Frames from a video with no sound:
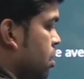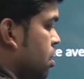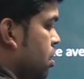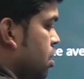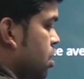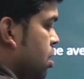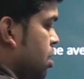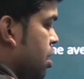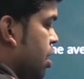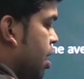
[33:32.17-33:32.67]

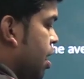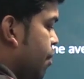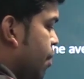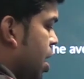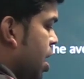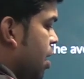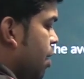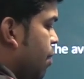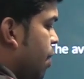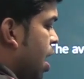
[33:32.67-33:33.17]

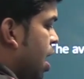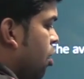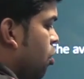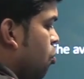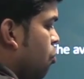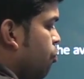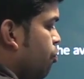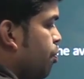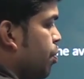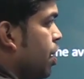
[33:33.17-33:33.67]
remaining part
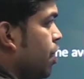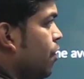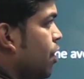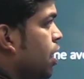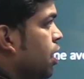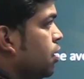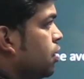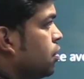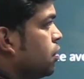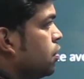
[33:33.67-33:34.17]
of
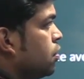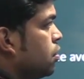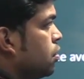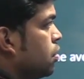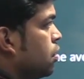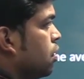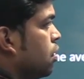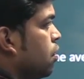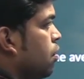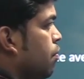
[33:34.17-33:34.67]
P1,
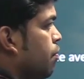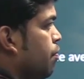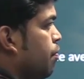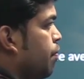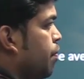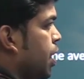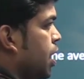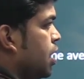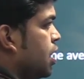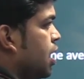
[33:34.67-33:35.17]

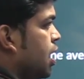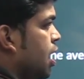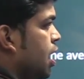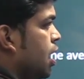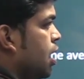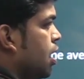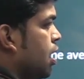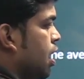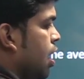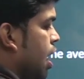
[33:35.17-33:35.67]

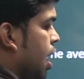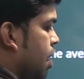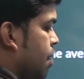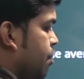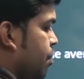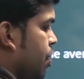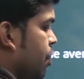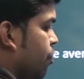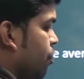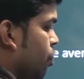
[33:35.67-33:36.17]
P3 and
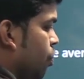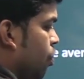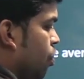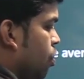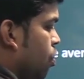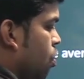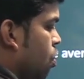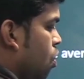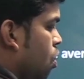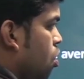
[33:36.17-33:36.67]
P4
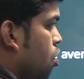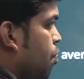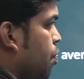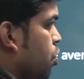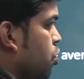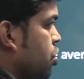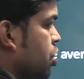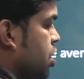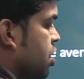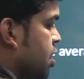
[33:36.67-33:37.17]
all
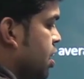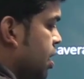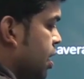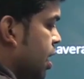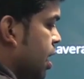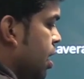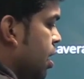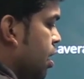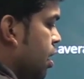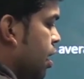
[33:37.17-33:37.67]
process in
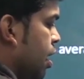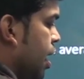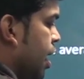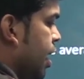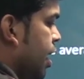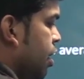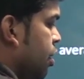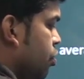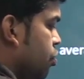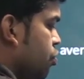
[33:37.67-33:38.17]
the
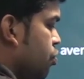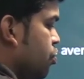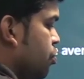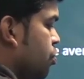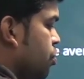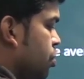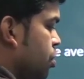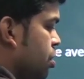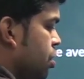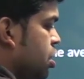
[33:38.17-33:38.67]
ready queue.
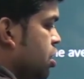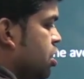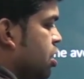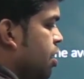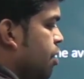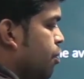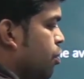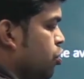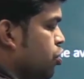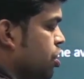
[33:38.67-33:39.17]
This 3
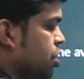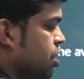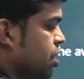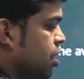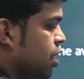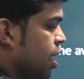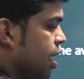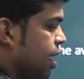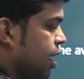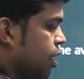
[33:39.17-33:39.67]
process in
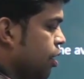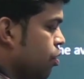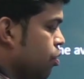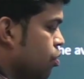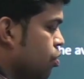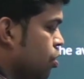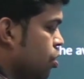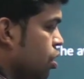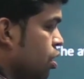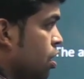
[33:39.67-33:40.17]
the ready queue.
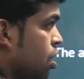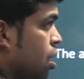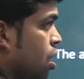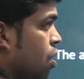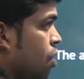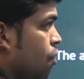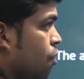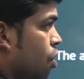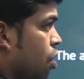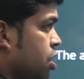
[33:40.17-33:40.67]

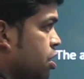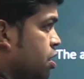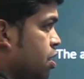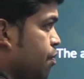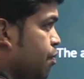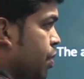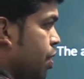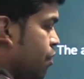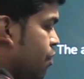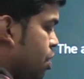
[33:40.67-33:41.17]
What is the
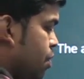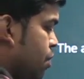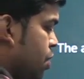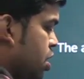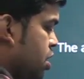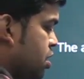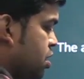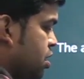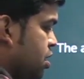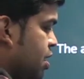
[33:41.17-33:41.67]
P1
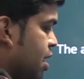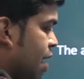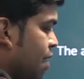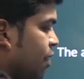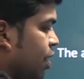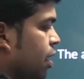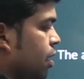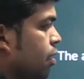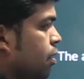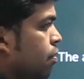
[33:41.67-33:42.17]
burst?
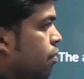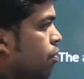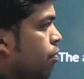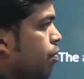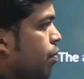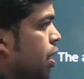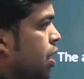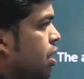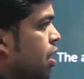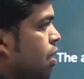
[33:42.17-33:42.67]
7,
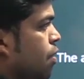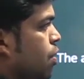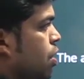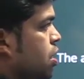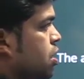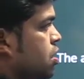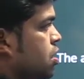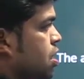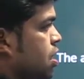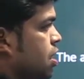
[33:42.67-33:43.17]
P3
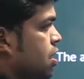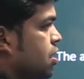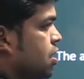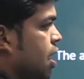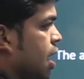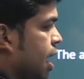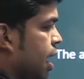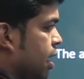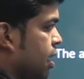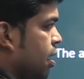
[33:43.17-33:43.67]
burst is
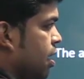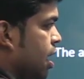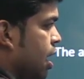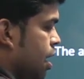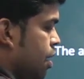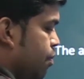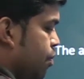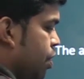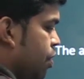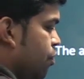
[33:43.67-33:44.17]
9
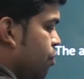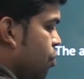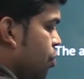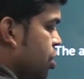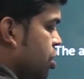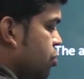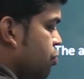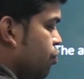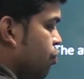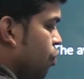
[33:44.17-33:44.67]
and P4
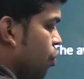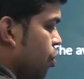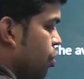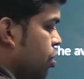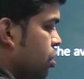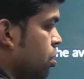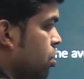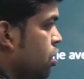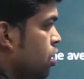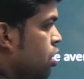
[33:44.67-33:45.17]
is 4.
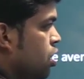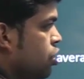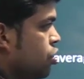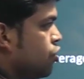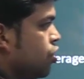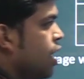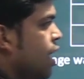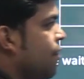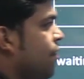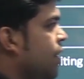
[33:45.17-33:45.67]
So
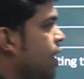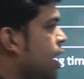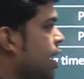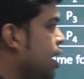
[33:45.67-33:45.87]
definitely